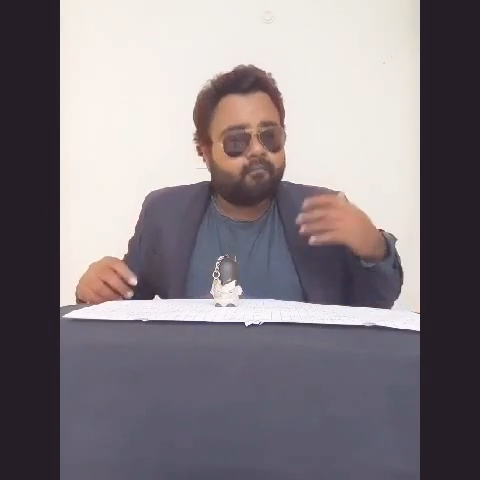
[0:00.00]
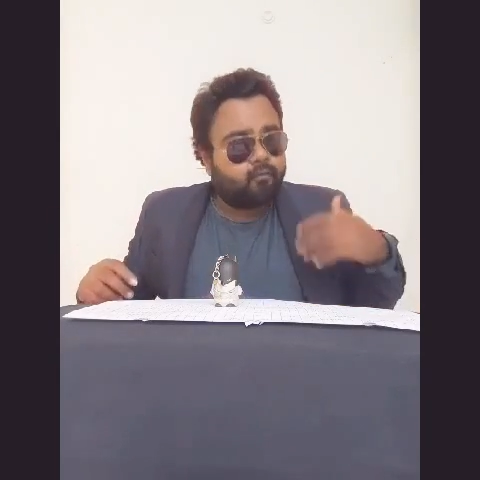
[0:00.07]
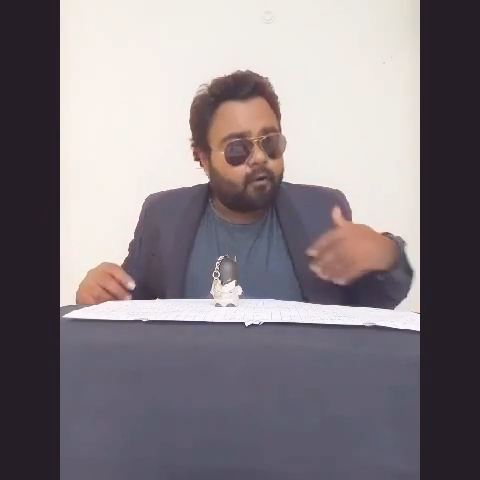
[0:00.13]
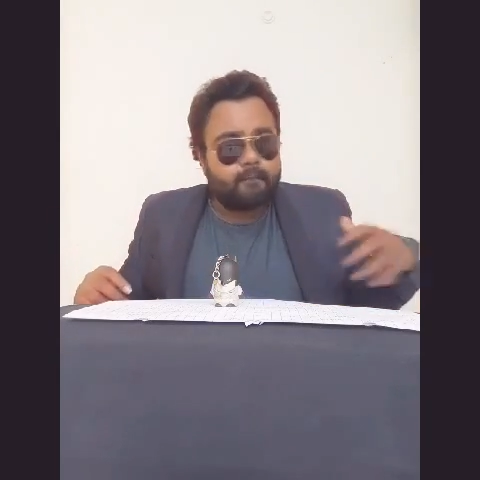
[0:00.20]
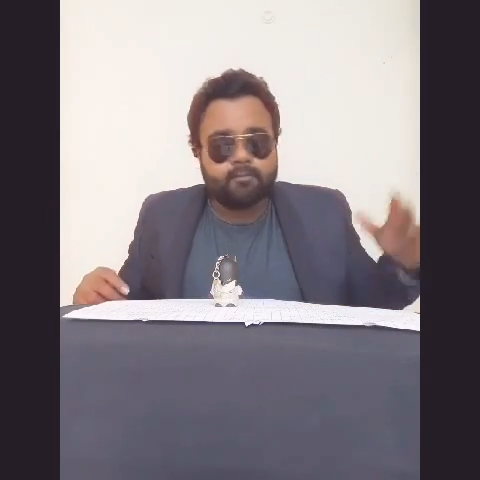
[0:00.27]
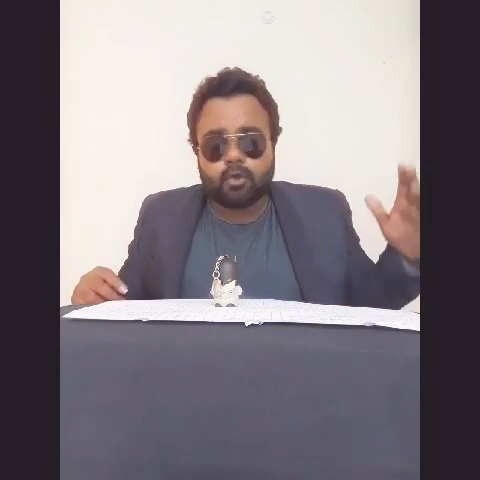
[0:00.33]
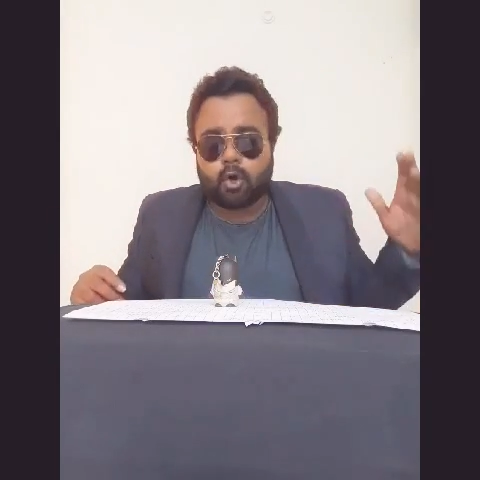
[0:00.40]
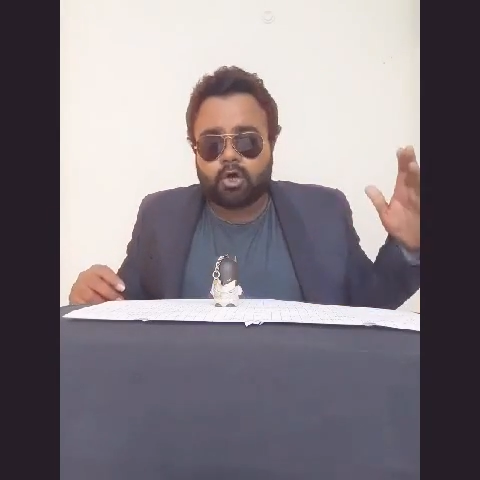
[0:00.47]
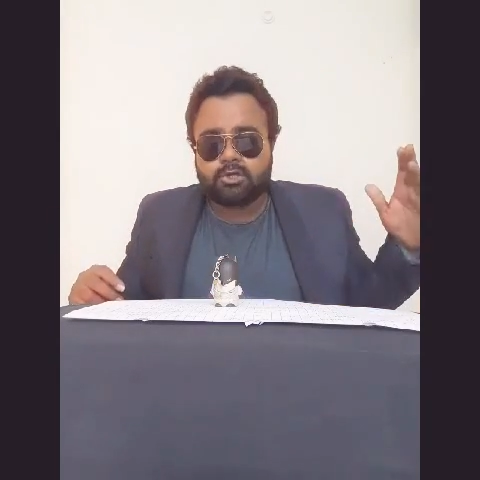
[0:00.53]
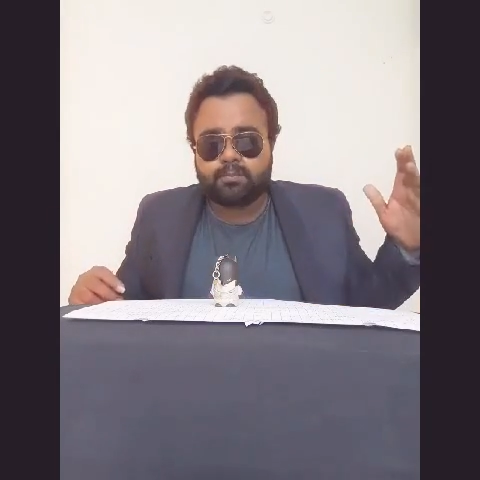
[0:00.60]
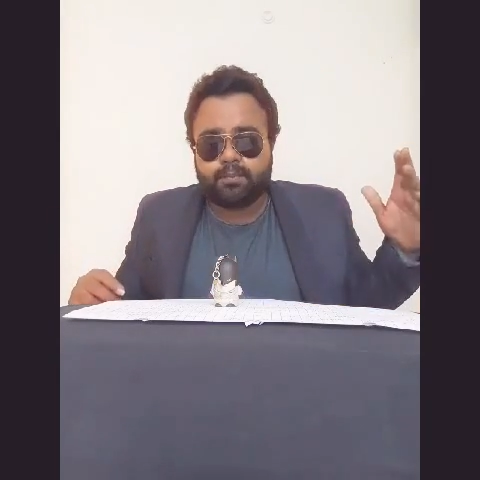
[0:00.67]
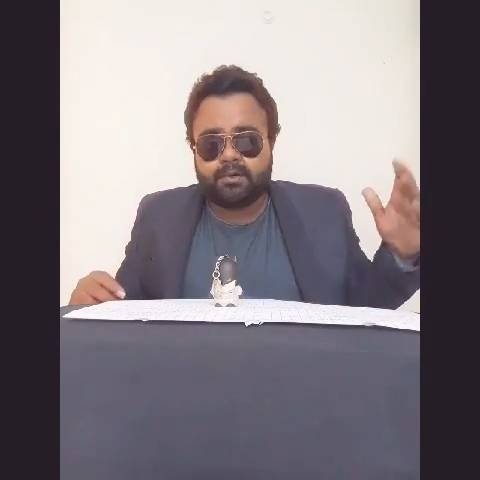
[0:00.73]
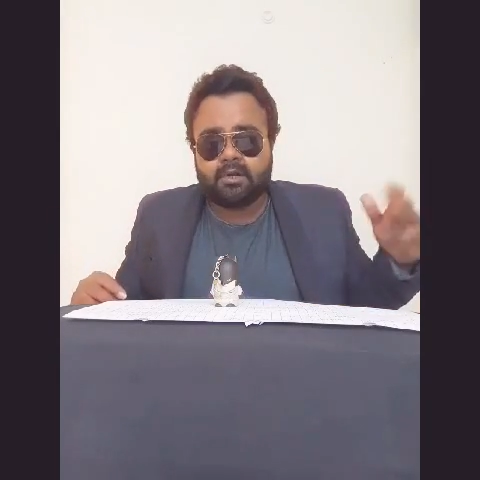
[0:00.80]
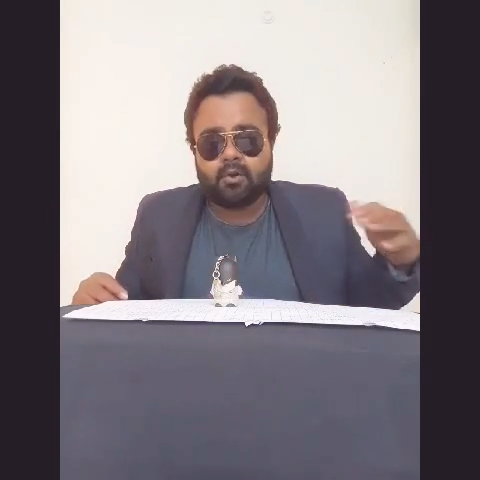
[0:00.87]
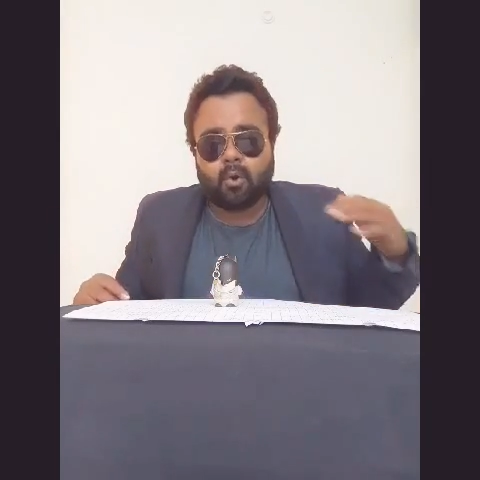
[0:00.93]
from the
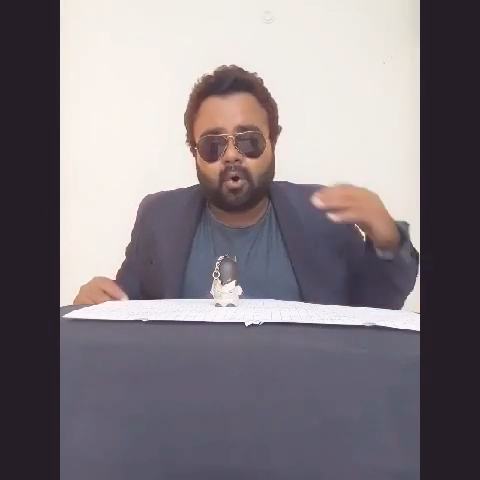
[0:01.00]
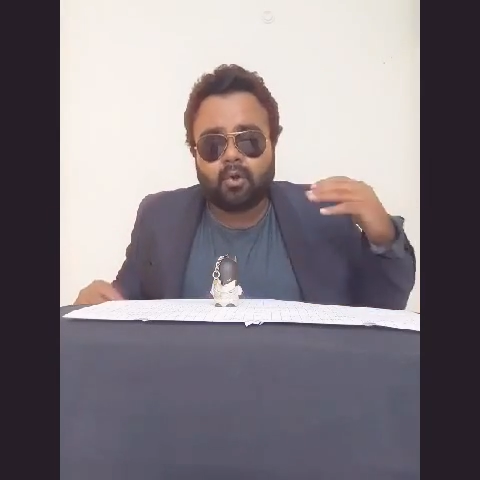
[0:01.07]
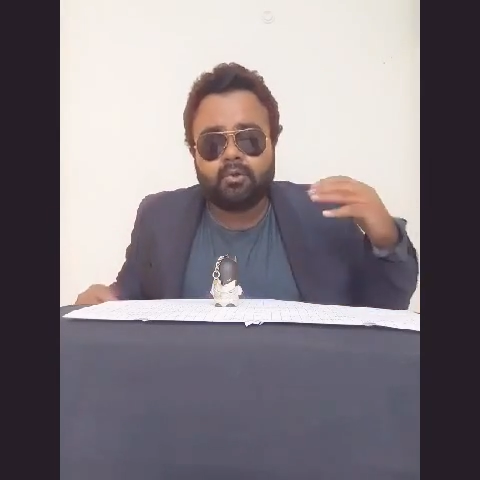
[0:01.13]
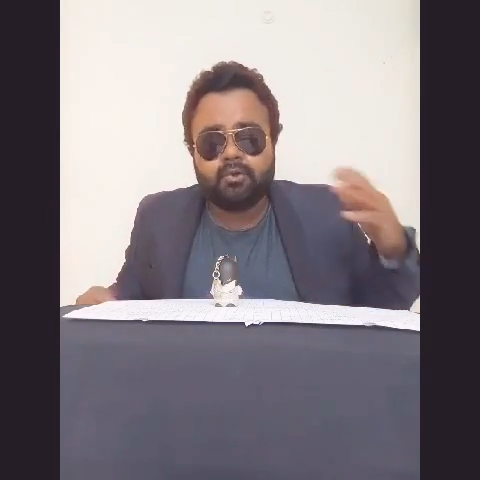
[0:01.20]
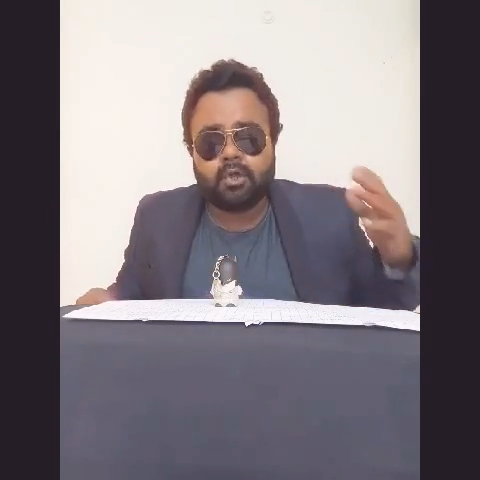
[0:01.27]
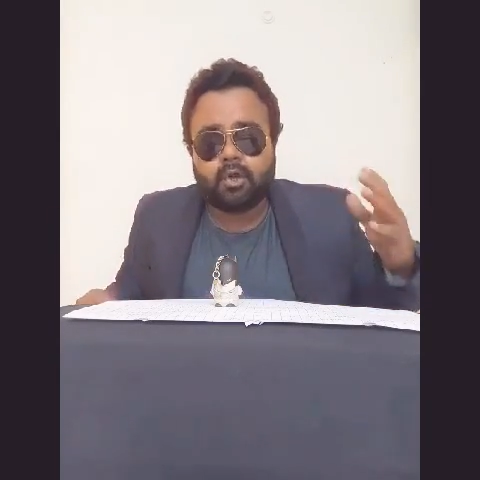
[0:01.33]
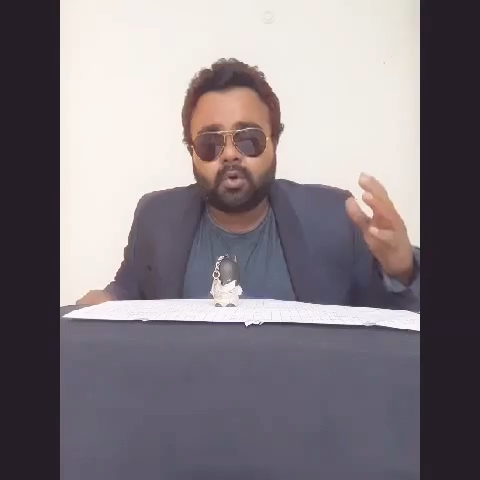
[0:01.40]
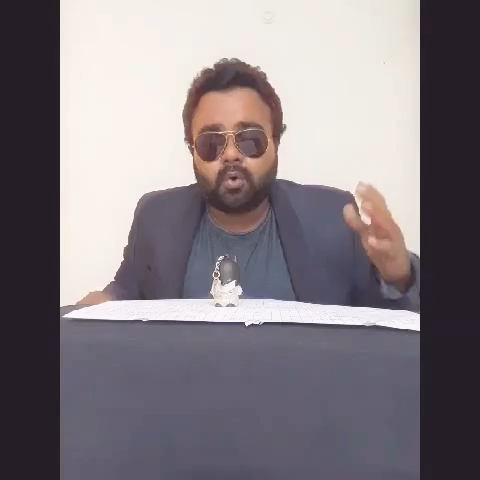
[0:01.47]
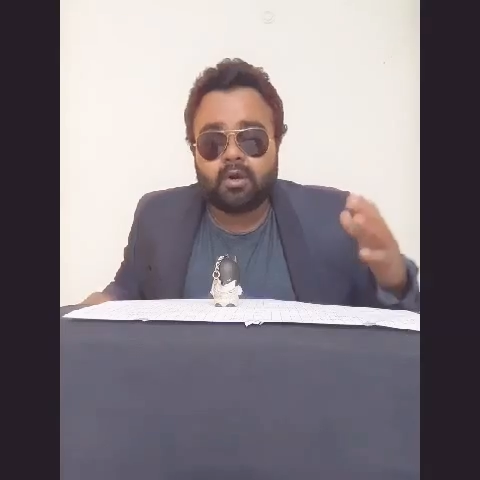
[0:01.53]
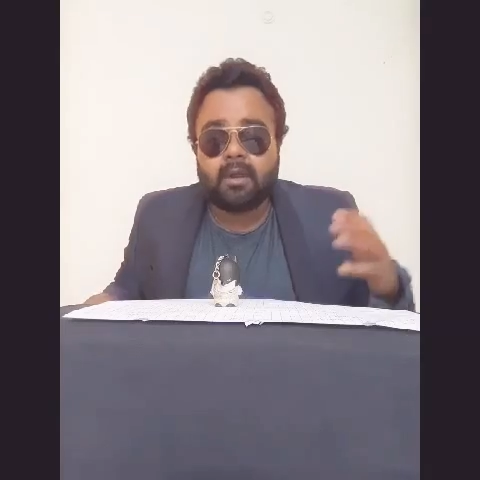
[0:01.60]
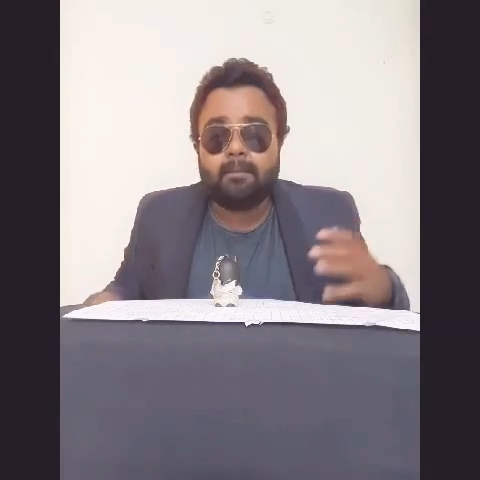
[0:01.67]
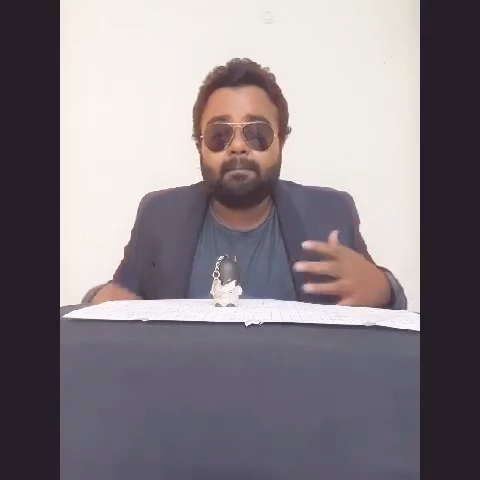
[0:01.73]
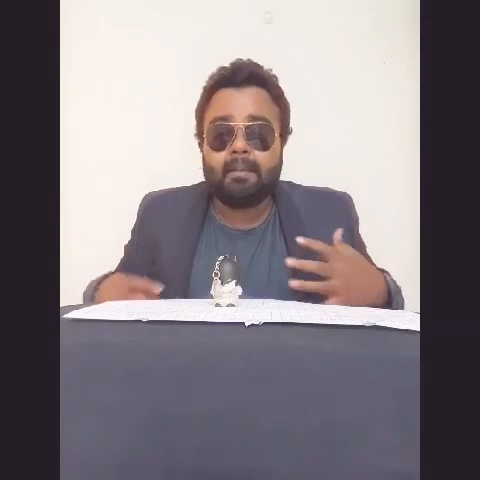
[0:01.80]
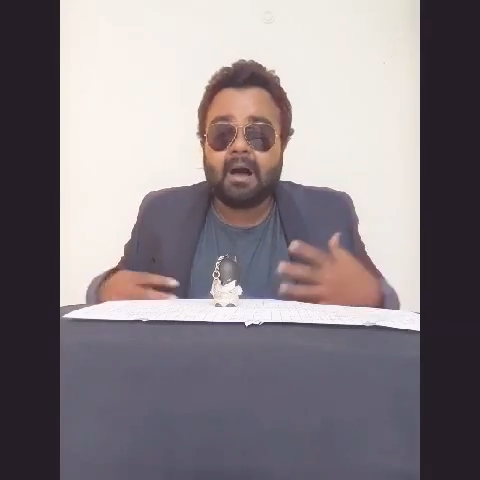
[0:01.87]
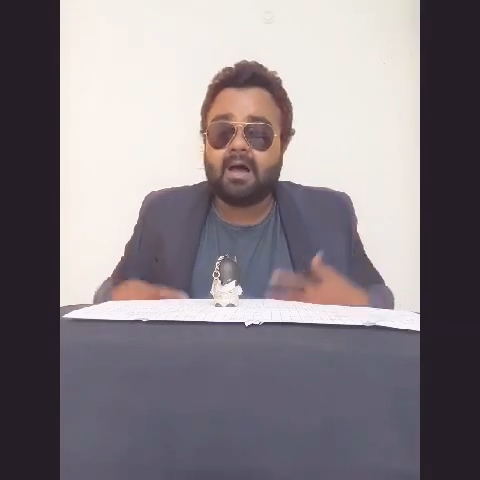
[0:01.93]
hospital on the road,
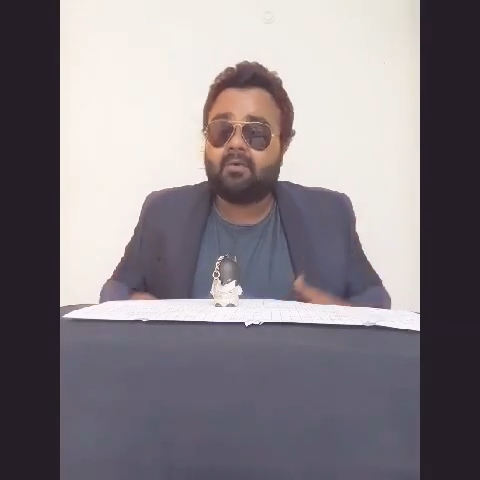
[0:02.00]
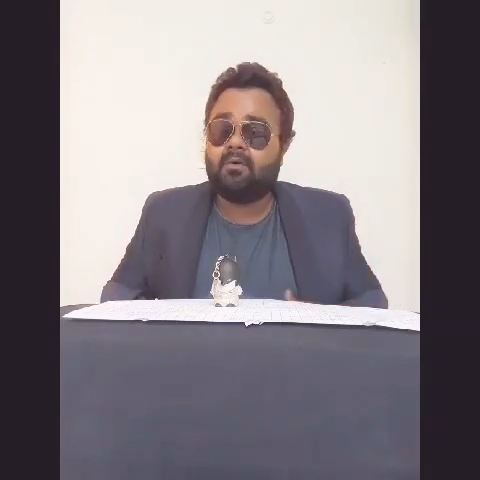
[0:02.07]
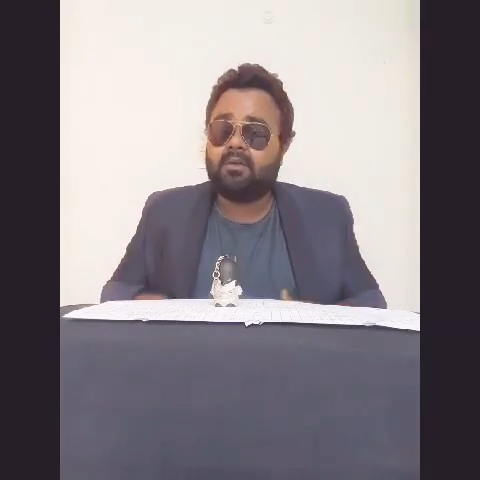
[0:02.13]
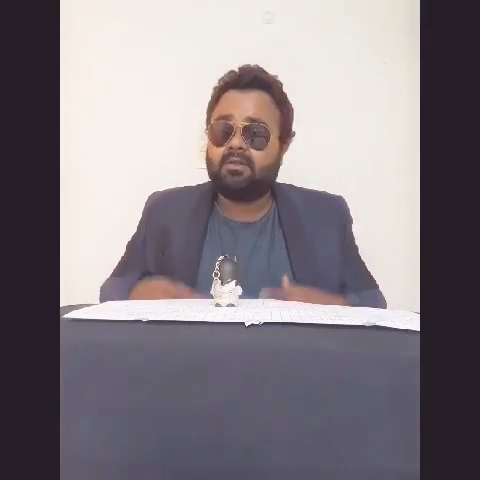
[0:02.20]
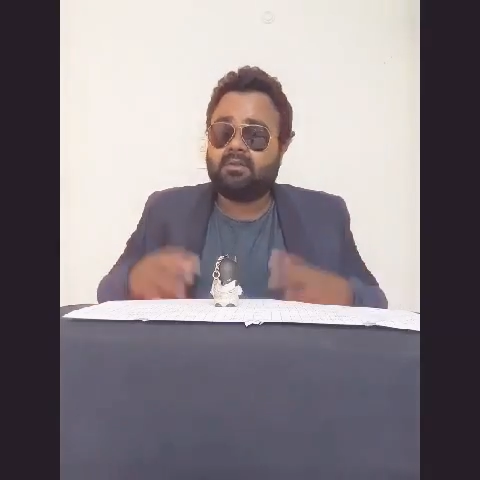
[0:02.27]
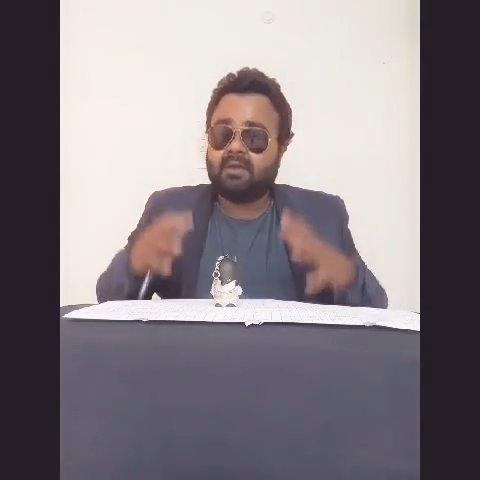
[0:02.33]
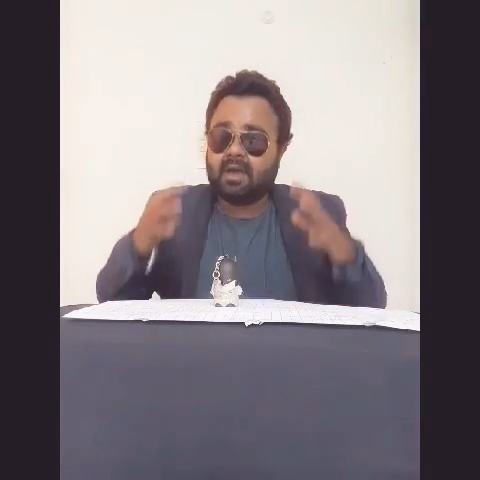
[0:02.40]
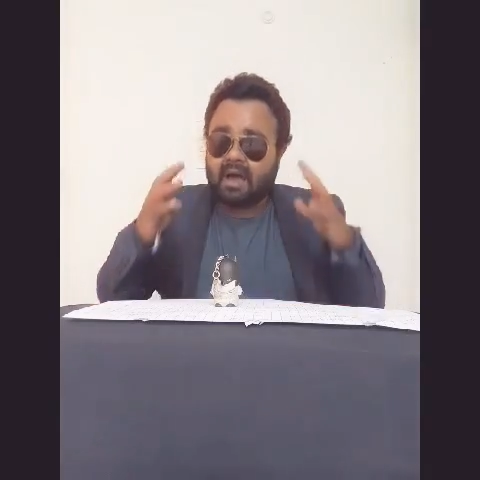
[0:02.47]
and Parvati,